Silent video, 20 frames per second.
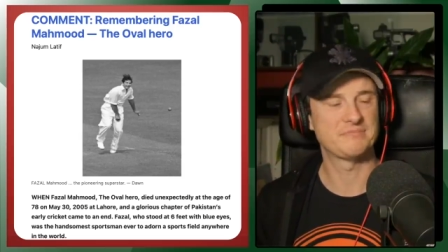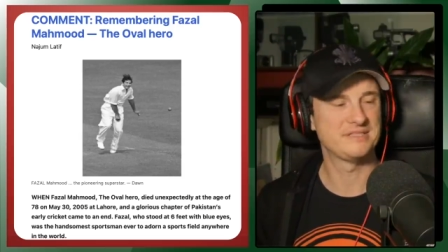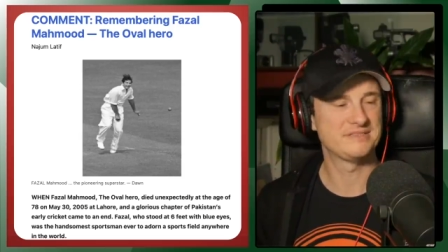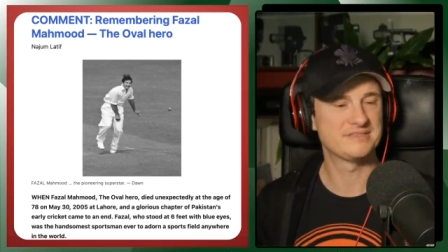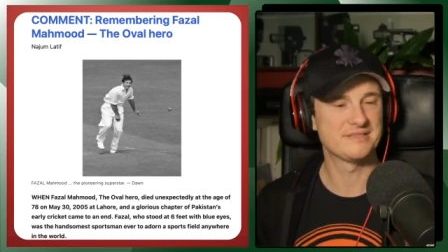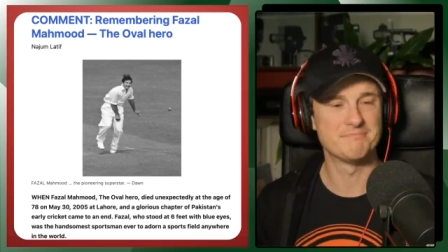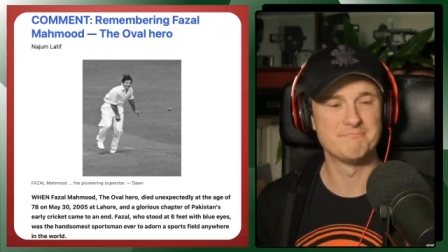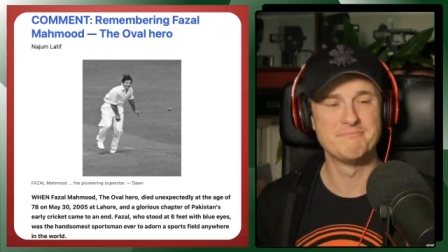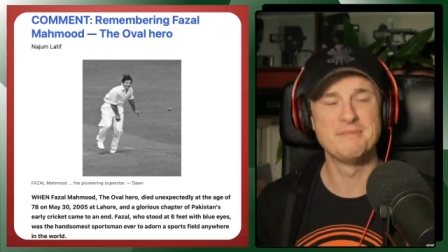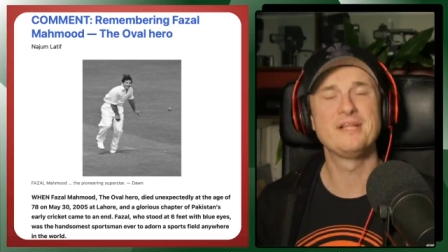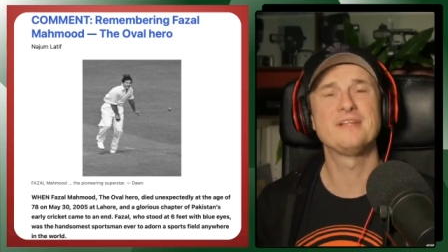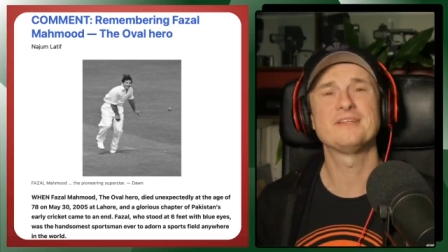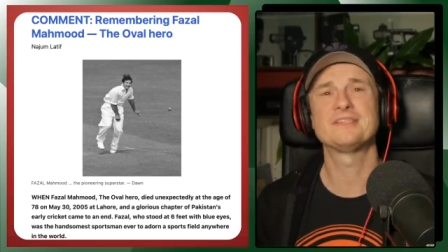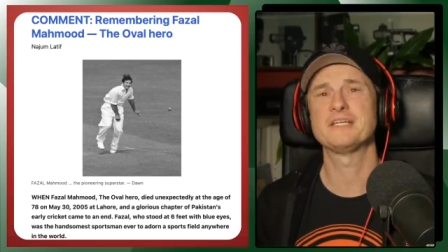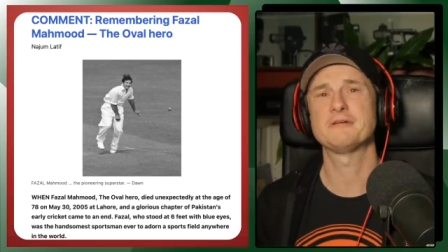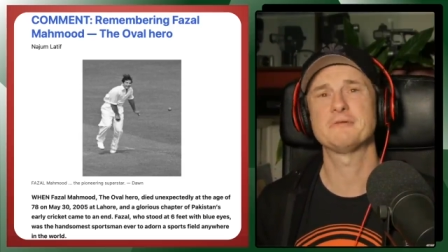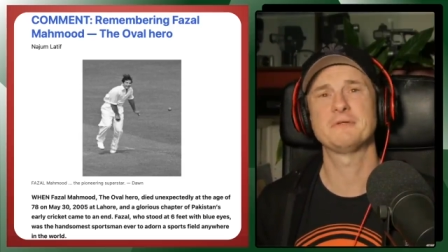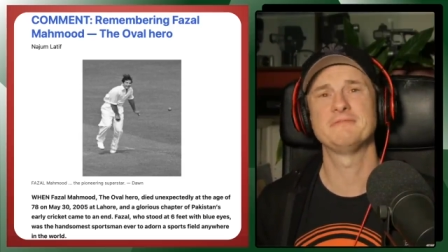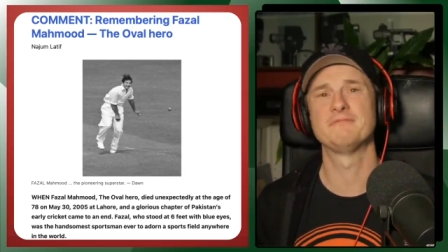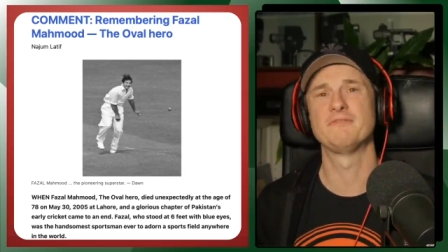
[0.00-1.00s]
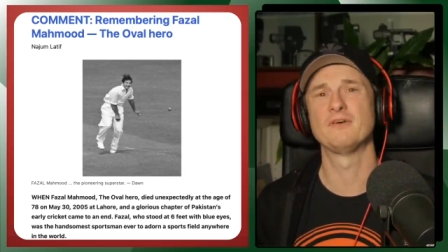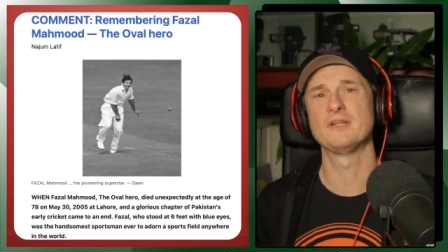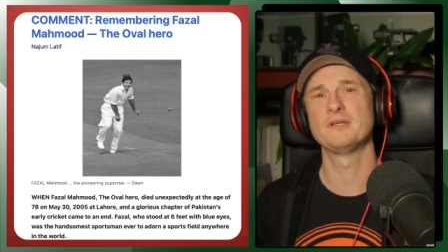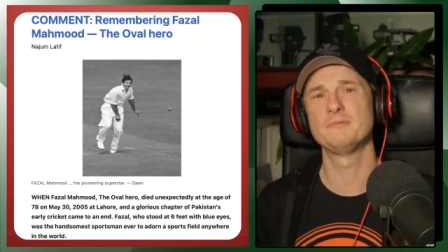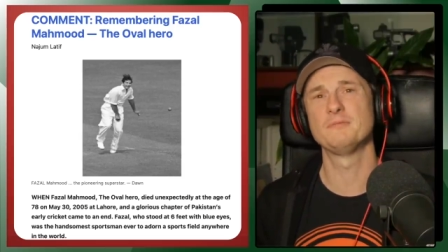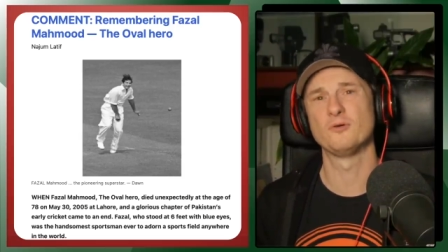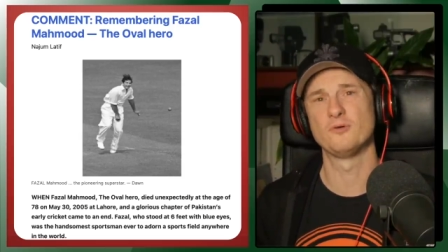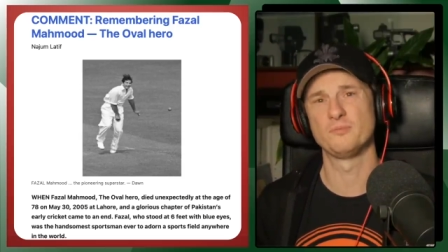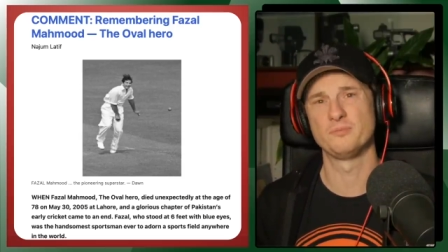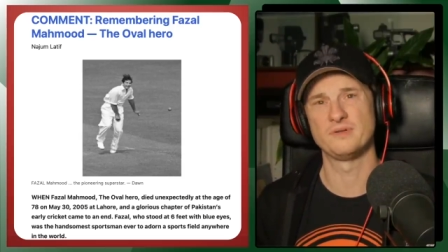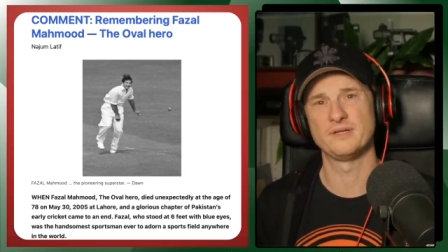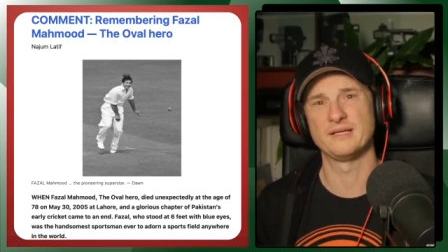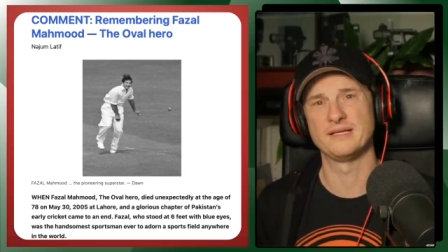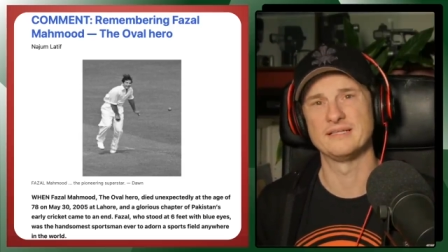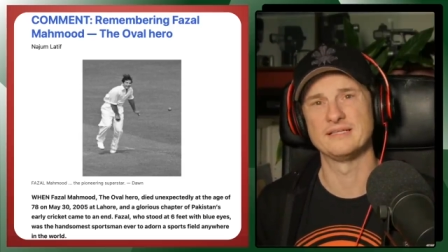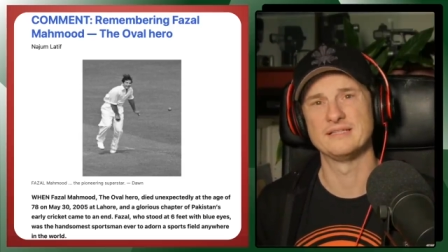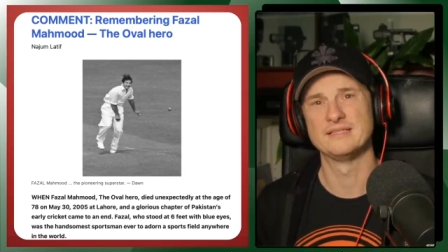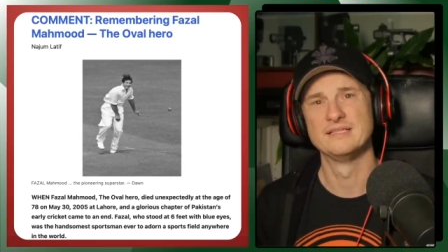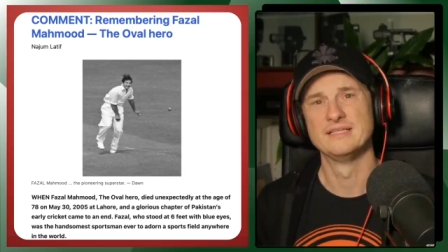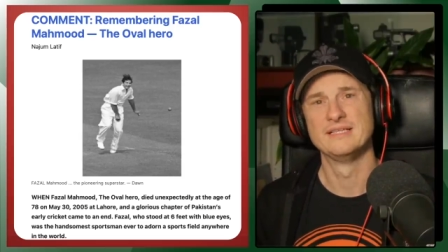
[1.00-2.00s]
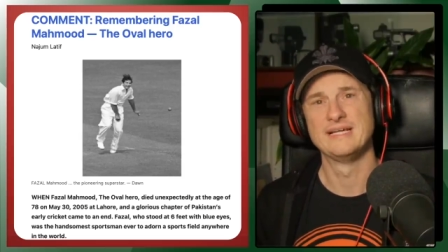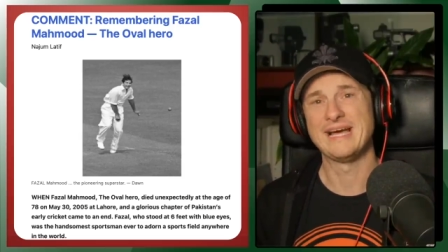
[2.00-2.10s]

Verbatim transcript: He's a military volleyball player,